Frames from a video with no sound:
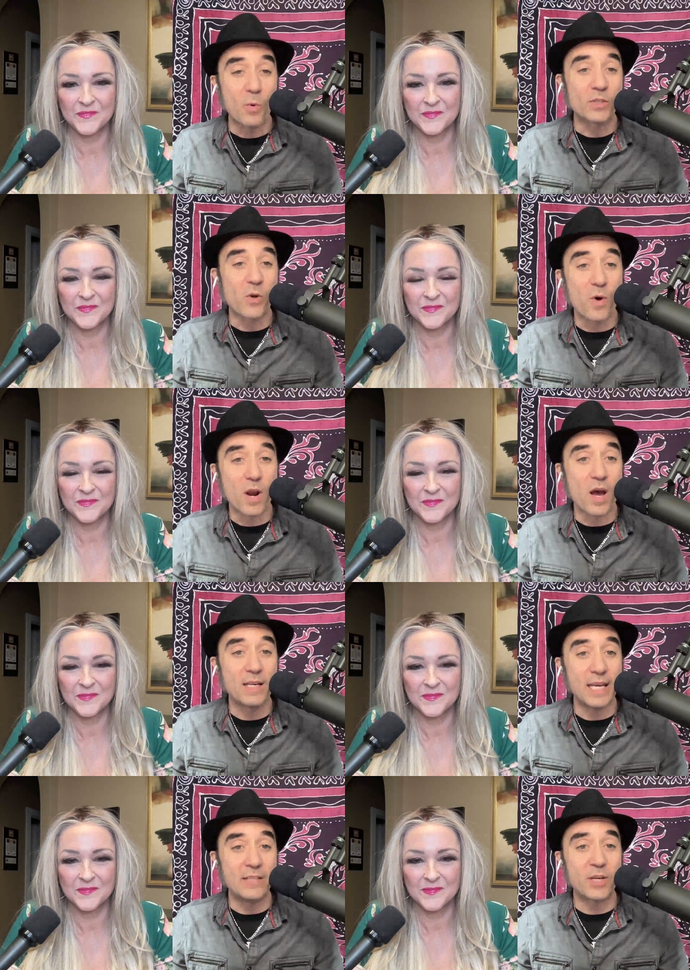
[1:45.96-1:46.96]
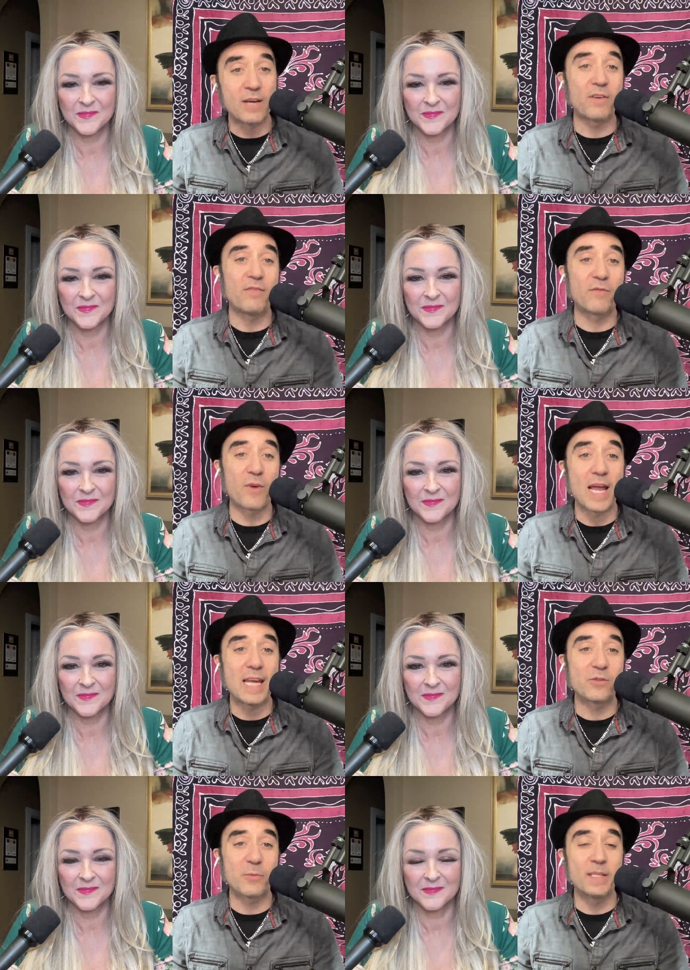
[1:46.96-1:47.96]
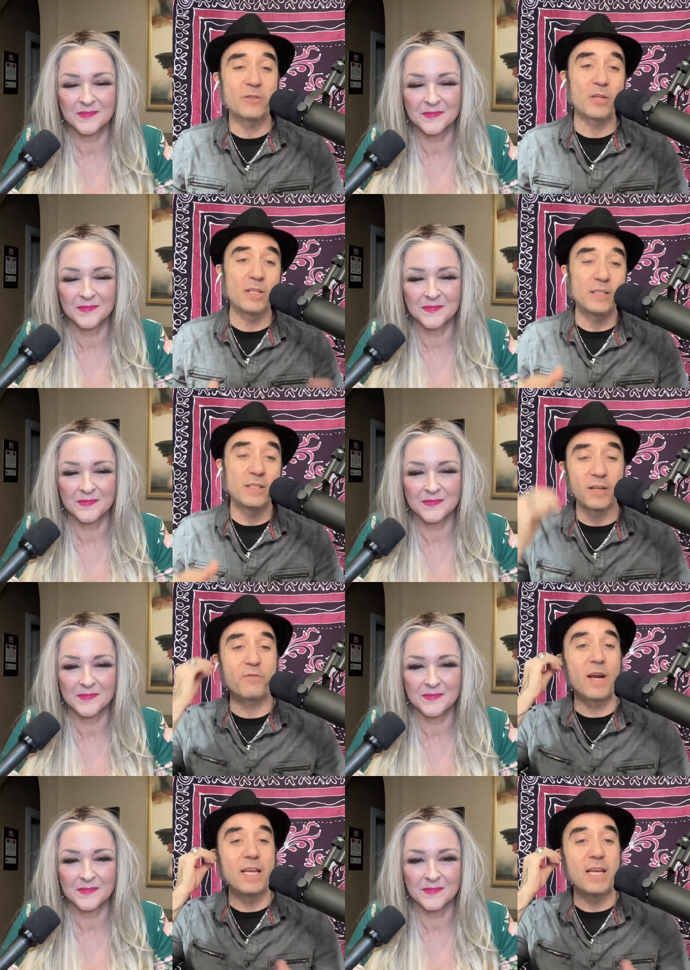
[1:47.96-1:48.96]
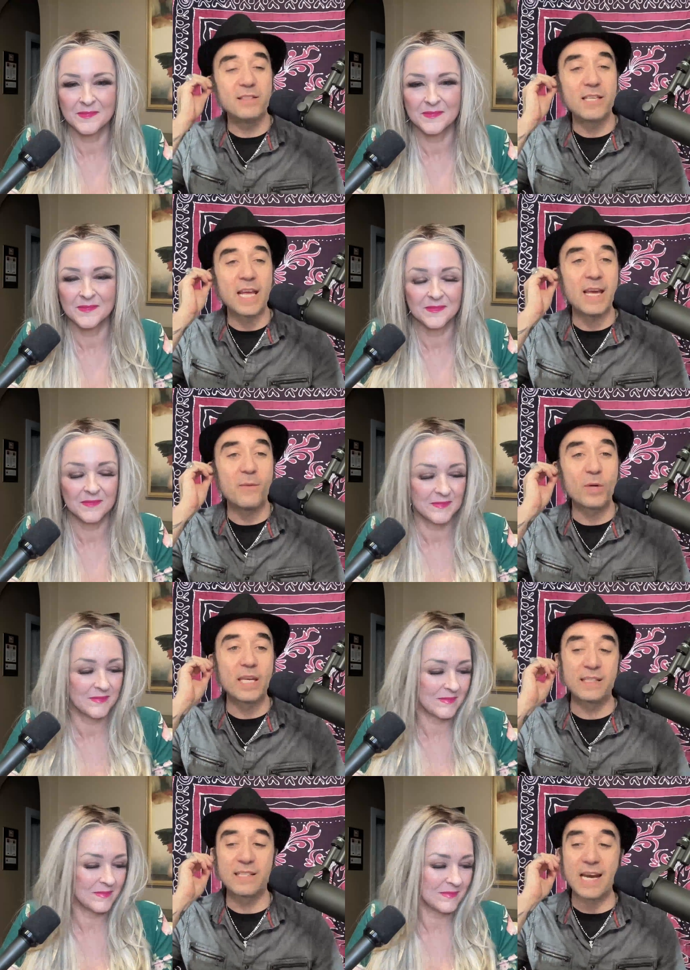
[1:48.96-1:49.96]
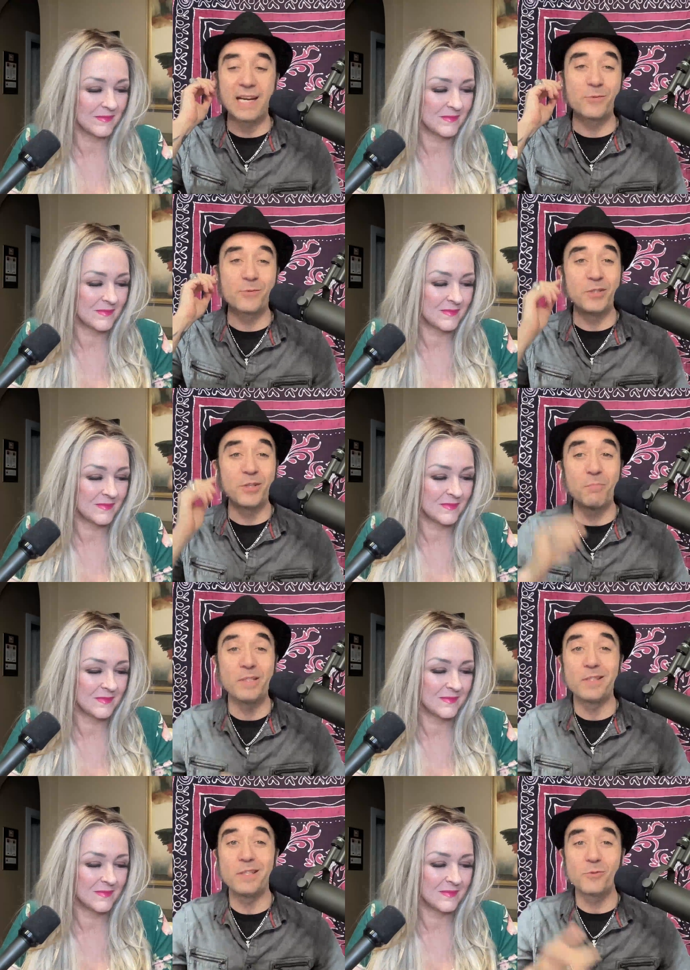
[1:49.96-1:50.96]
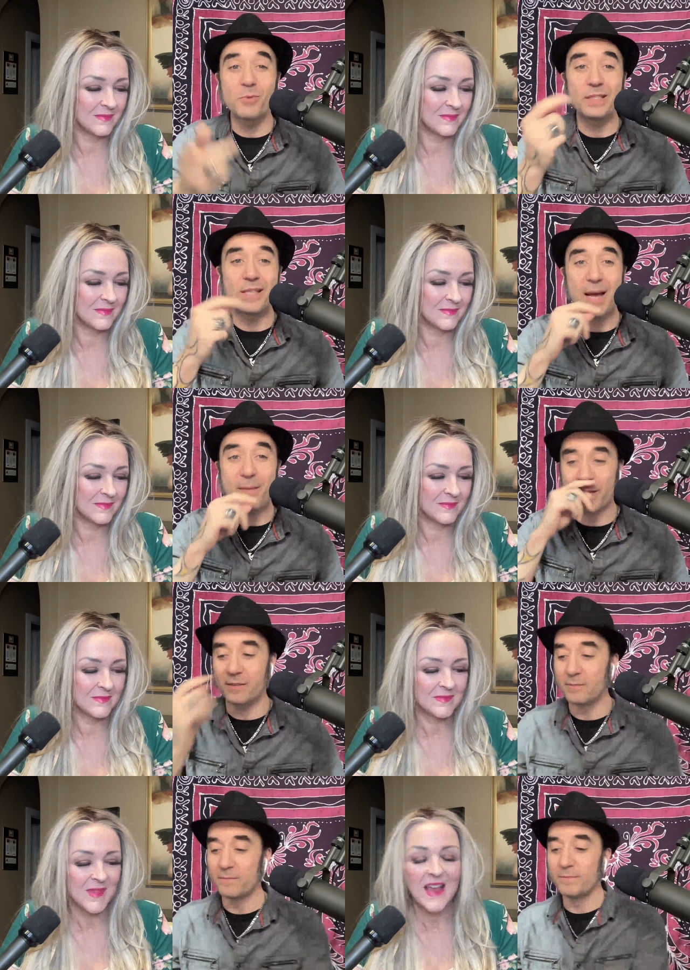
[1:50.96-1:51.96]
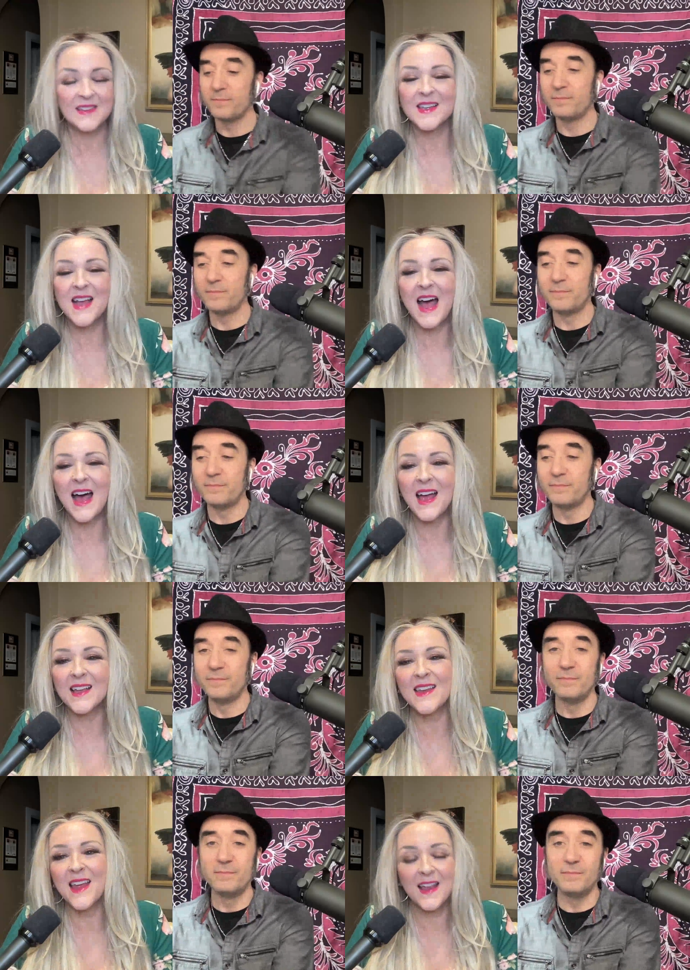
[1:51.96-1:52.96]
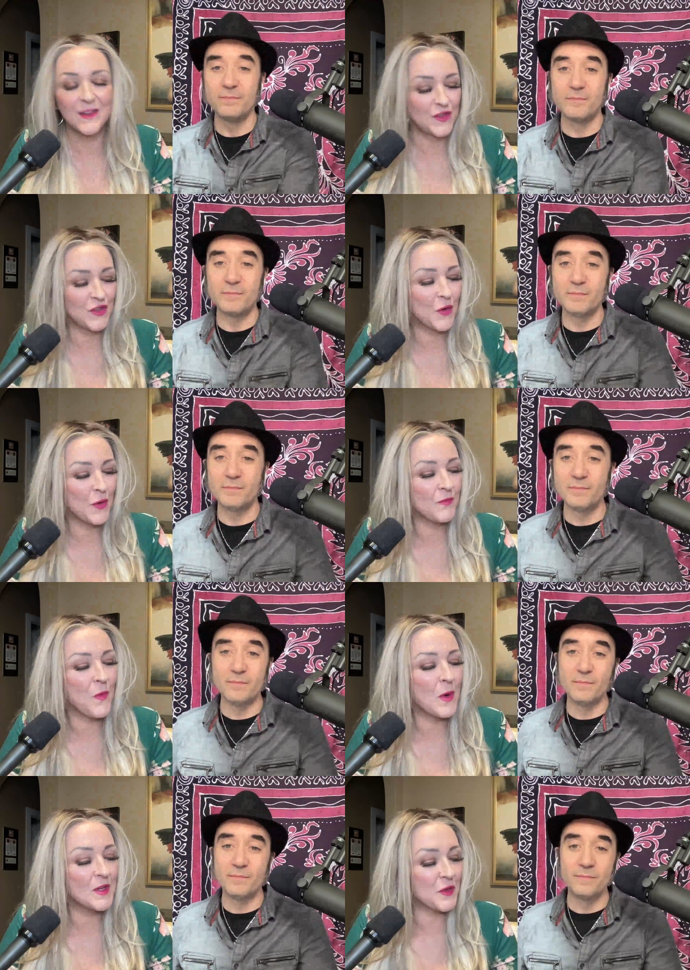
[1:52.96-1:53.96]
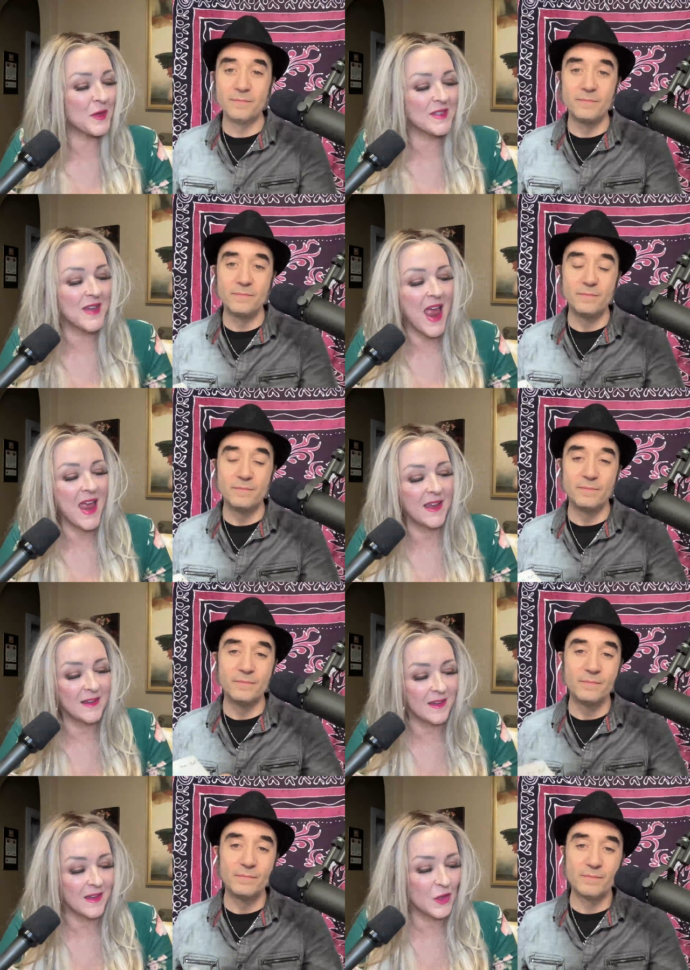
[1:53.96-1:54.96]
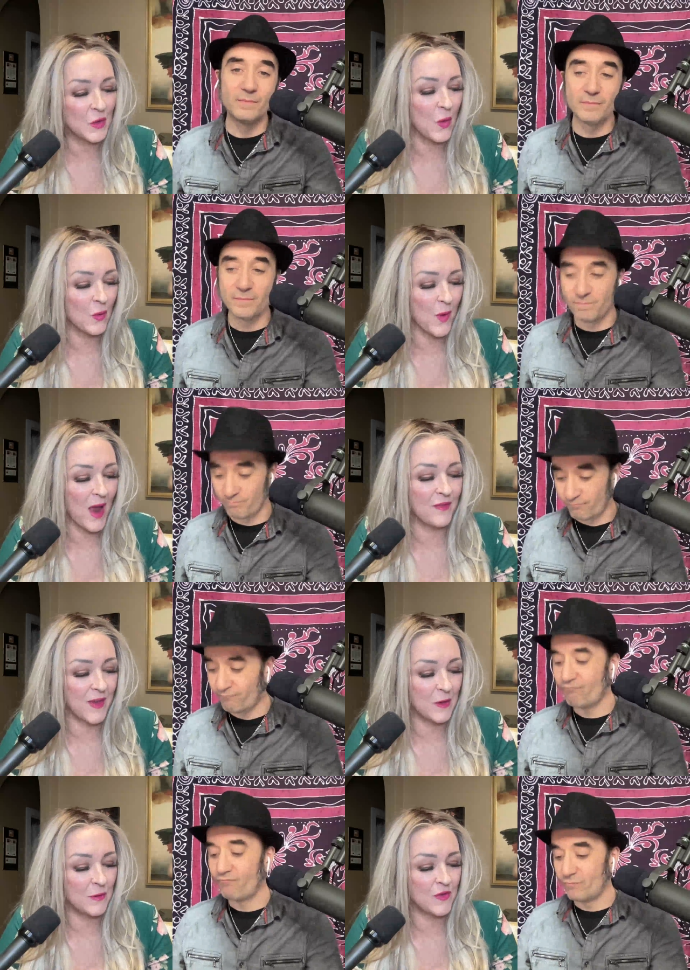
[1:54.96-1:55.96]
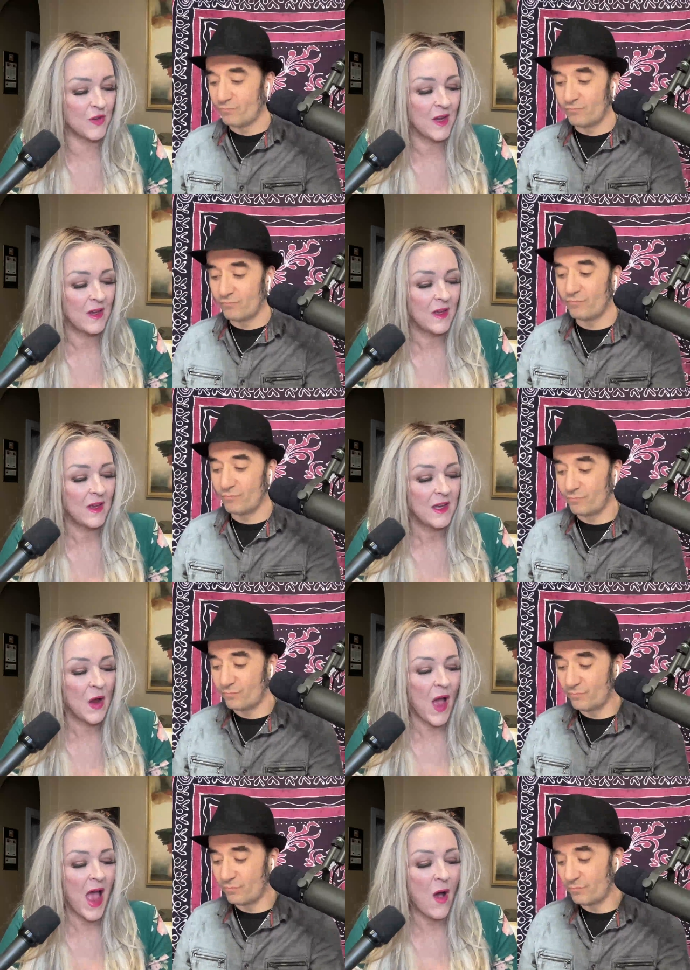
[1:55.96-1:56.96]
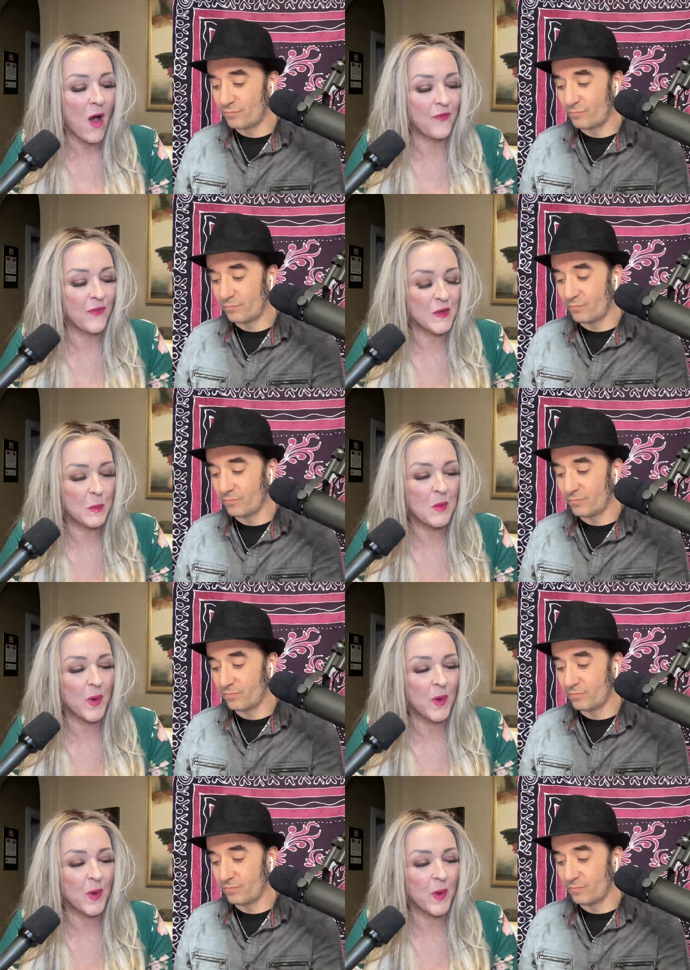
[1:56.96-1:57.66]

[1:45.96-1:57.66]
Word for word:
Speaker 1: what's going on each and every Friday. So make sure you tell your friends, and we'll get excited as we jump into this week's topics.
Speaker 2: As God, as your fortress and your refuge. You know, how often do we